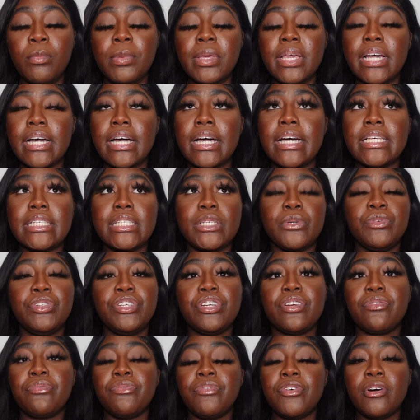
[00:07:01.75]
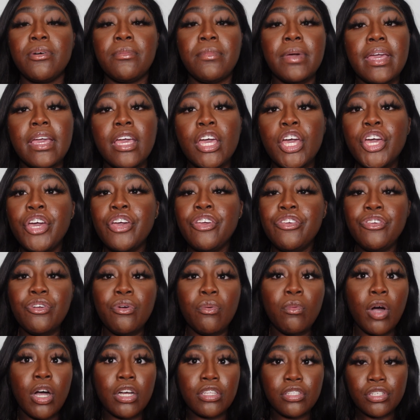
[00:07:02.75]
because when you're filming,
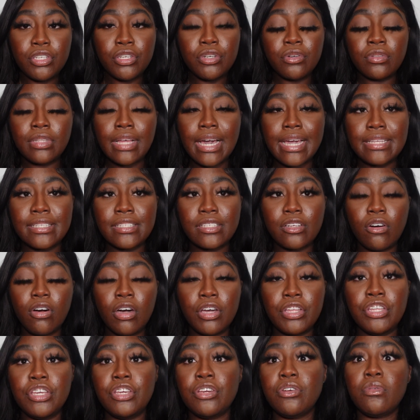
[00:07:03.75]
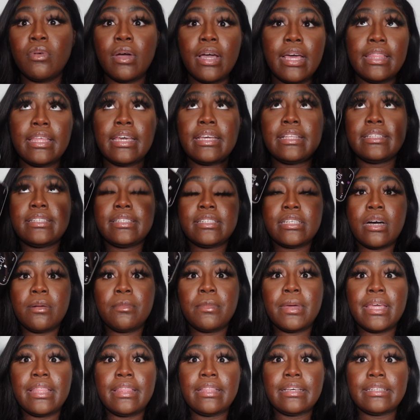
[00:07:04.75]
you want 2 lights on you and then
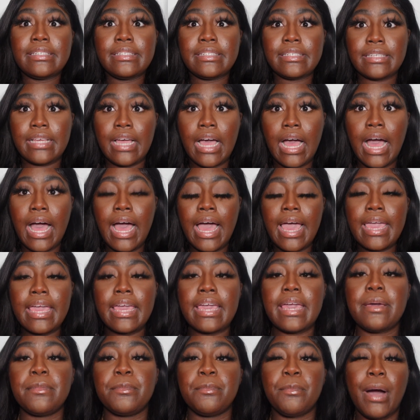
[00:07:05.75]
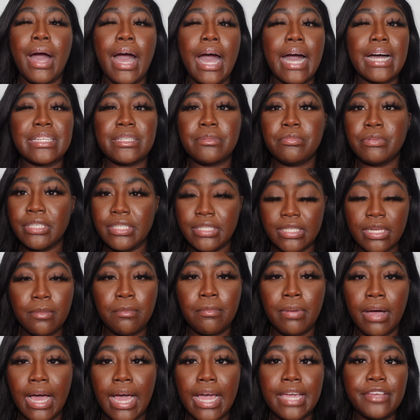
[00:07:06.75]
some in the sky and possibly
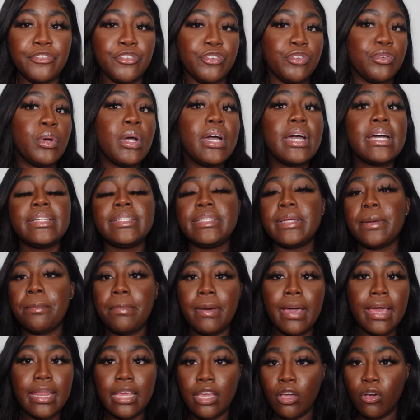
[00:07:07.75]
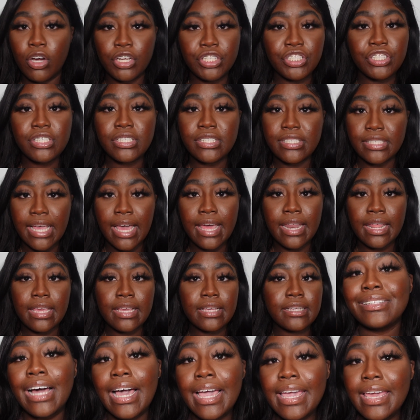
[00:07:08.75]
some behind you depending on your setting.
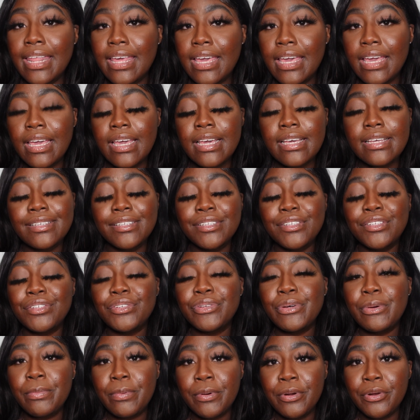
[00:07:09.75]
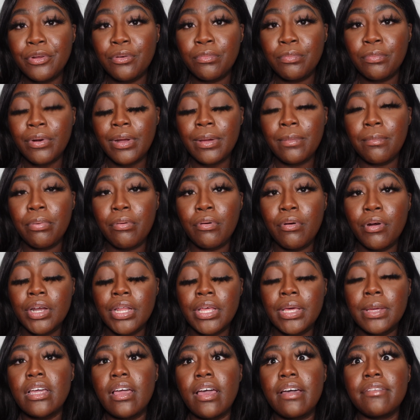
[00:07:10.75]
Lighting is super duper
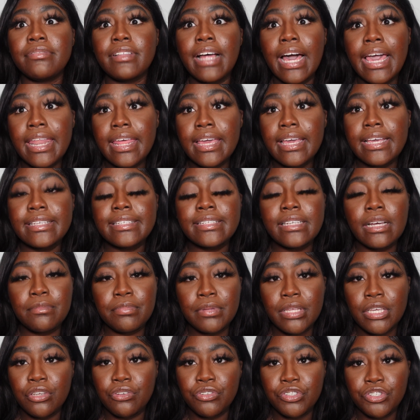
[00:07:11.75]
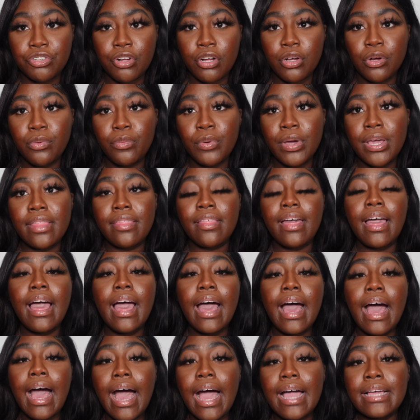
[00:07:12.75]
important. If lighting is something you struggle with,
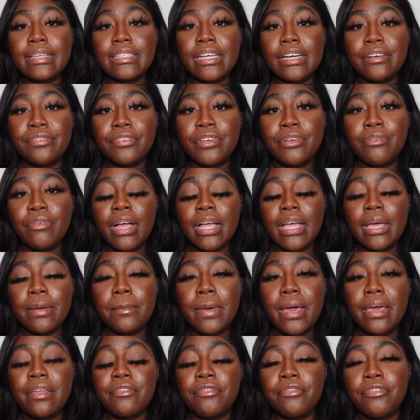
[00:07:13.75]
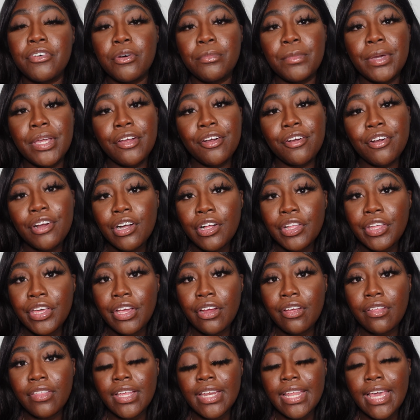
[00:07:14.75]
I definitely recommend filming
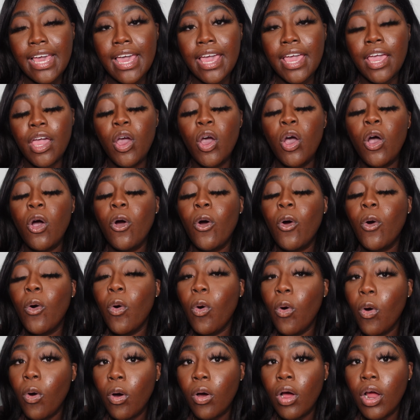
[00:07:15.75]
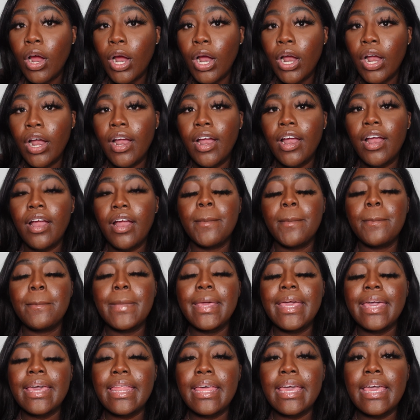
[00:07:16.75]
earlier in the day or
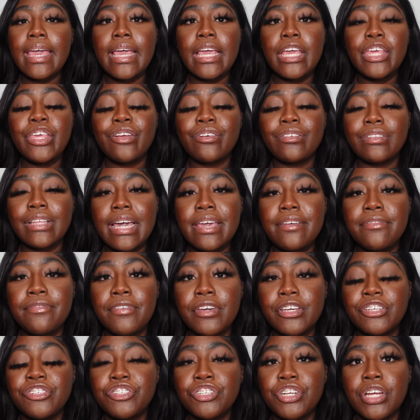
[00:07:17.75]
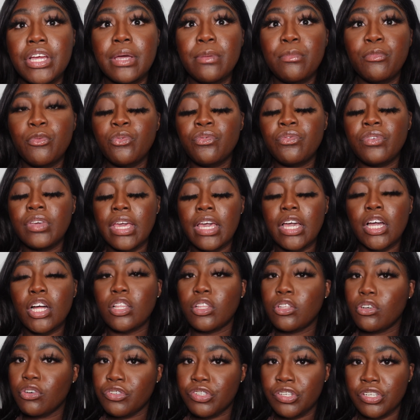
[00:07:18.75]
getting your light fixture and moving it
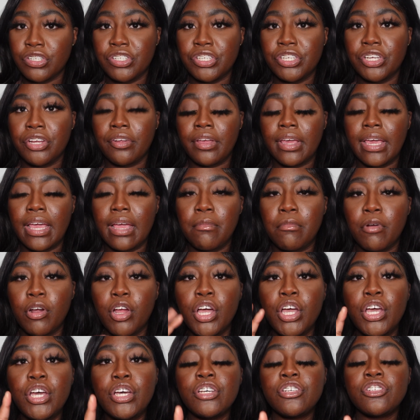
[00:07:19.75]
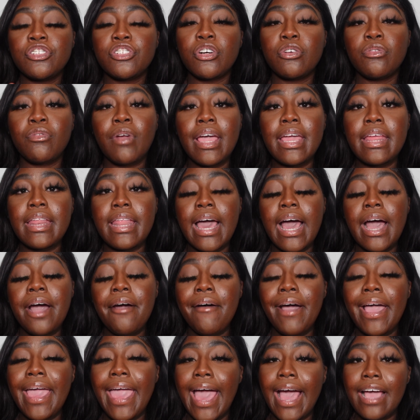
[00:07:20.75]
closer to your camera. So right
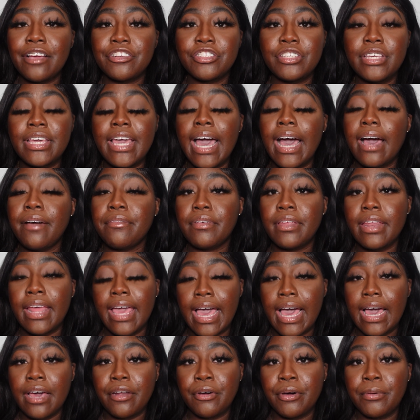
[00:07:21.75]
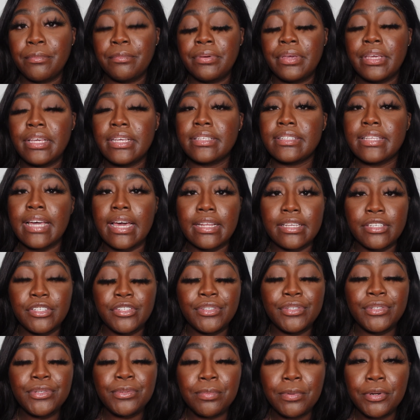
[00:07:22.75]
now I actually have an add-on piece that is
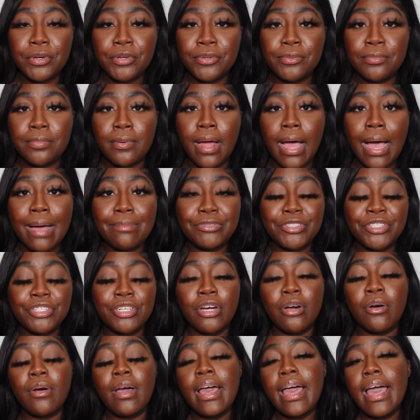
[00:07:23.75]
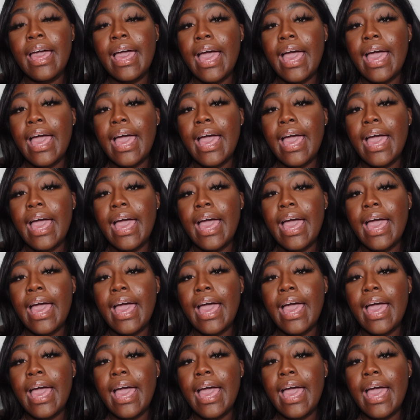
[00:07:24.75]
super duper optional.